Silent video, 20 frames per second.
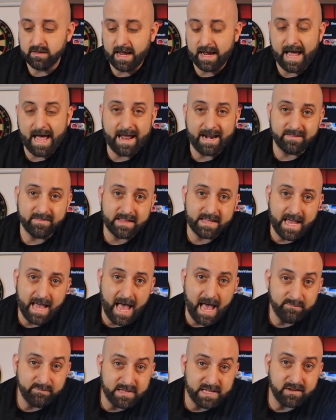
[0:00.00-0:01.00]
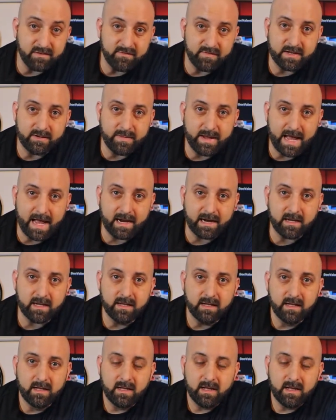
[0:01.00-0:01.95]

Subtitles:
they added the haptic feedback